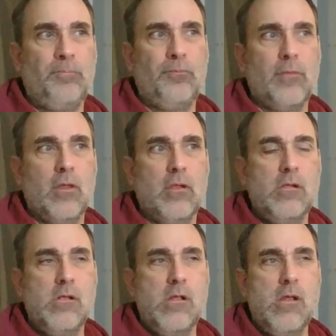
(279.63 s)

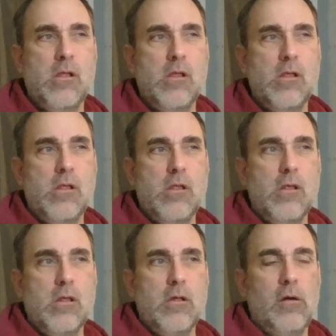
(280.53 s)

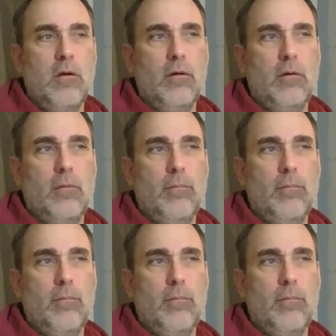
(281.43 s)
(silence)